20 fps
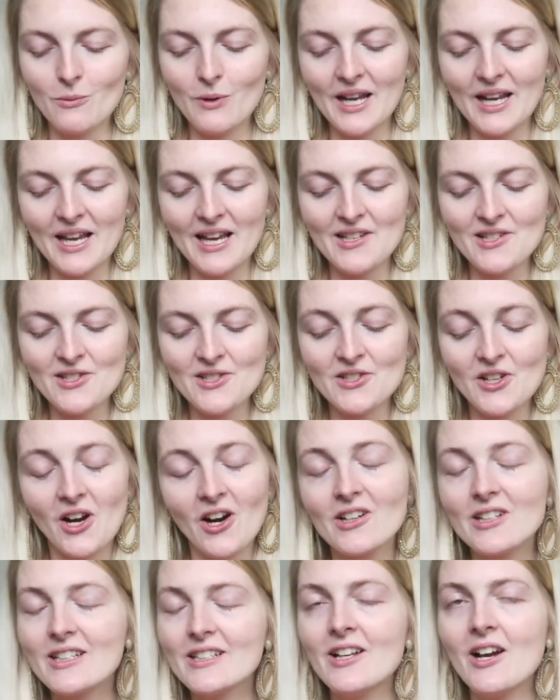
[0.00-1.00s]
when I
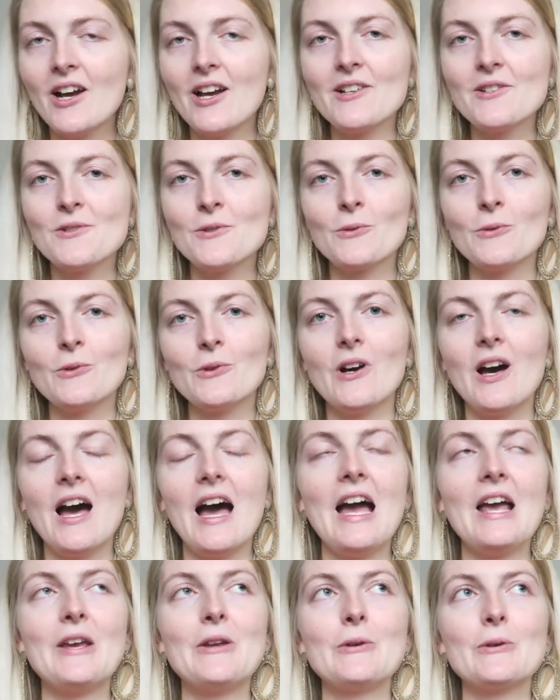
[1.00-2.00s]
started high school,
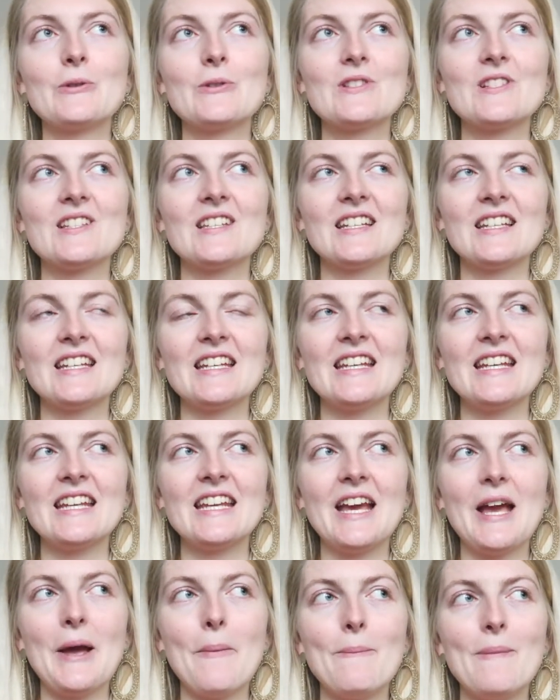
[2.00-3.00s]
I used
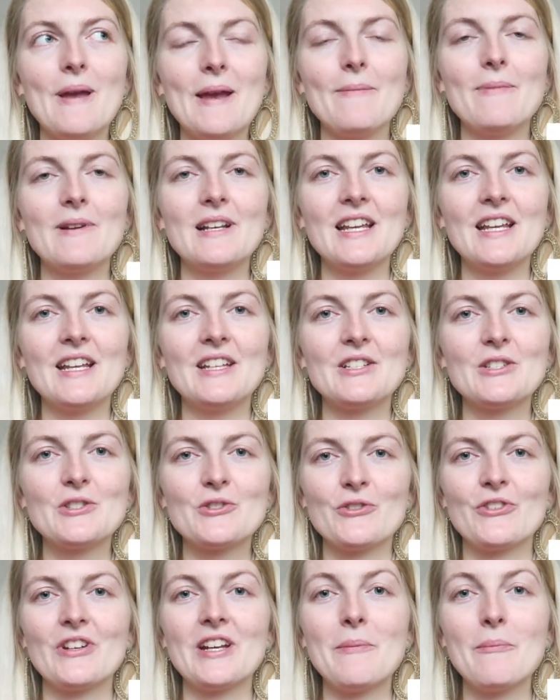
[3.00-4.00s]
the Maybelline
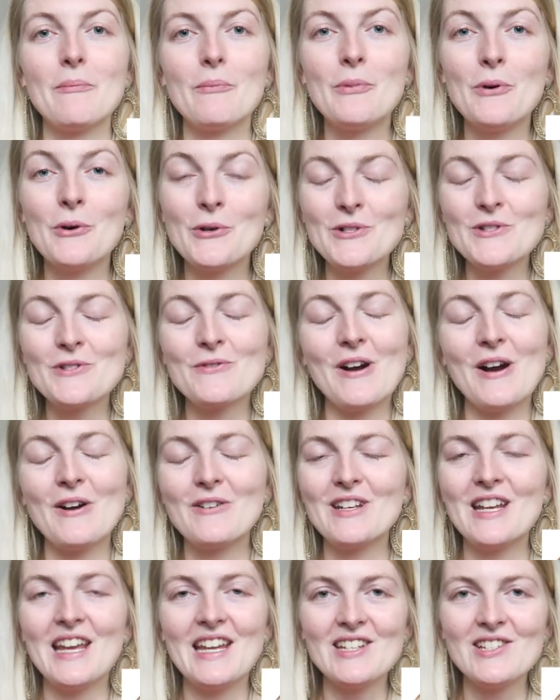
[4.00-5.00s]
Dream Mousse
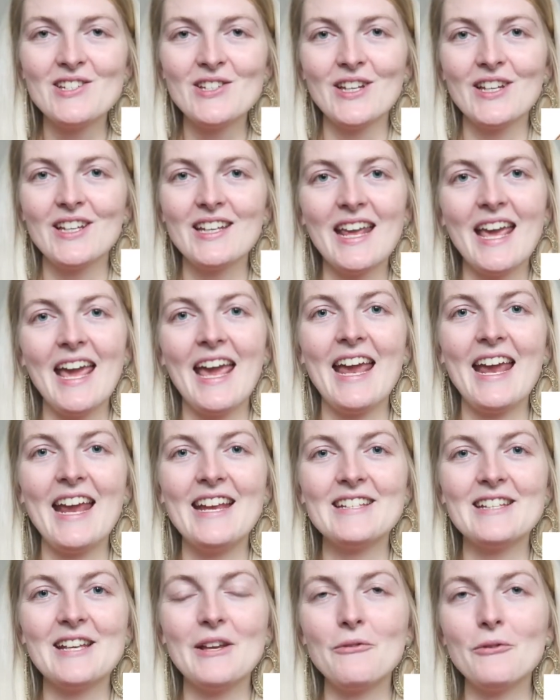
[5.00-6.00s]
Foundation.
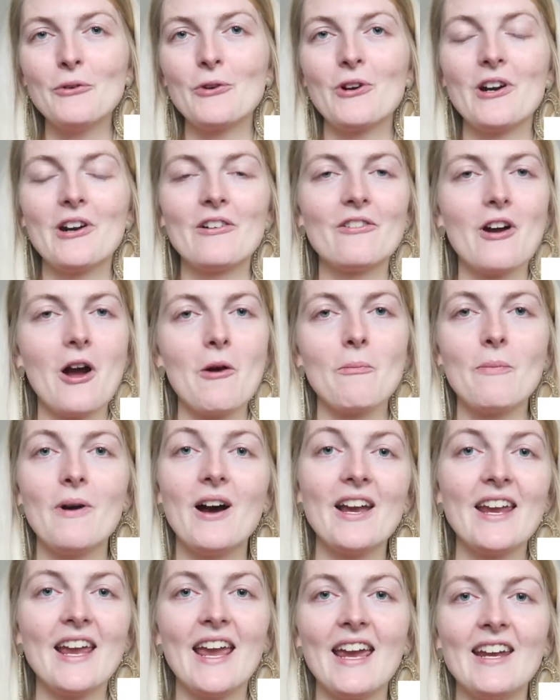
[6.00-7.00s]
And if you're around
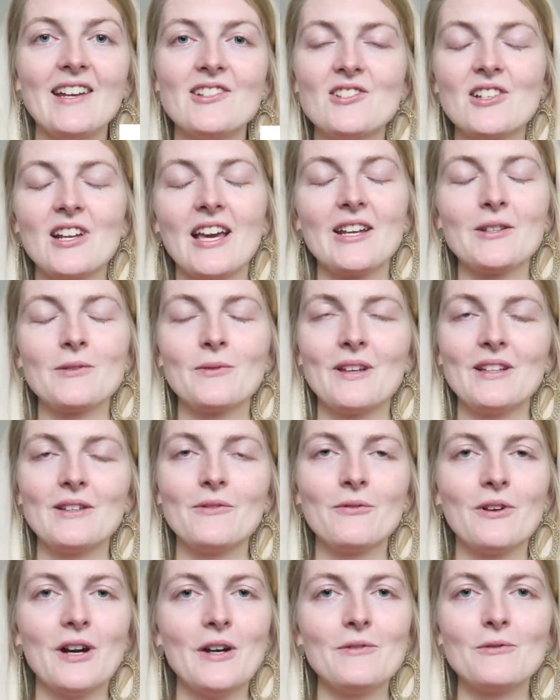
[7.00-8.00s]
my age, like
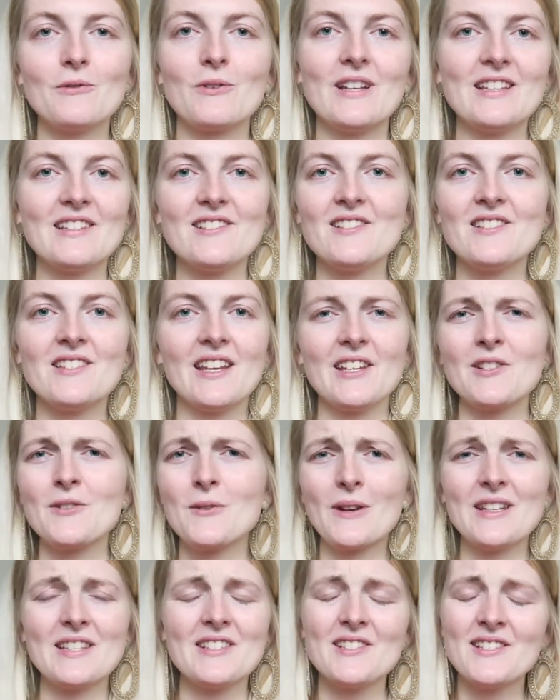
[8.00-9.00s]
25, 26,
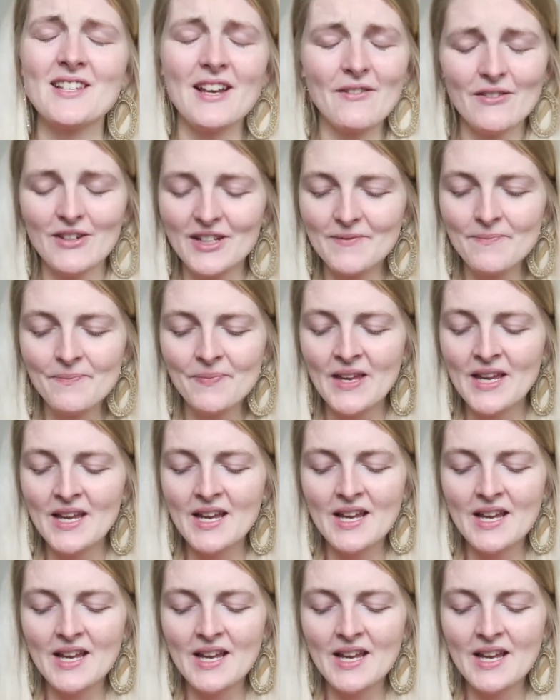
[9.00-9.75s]
27,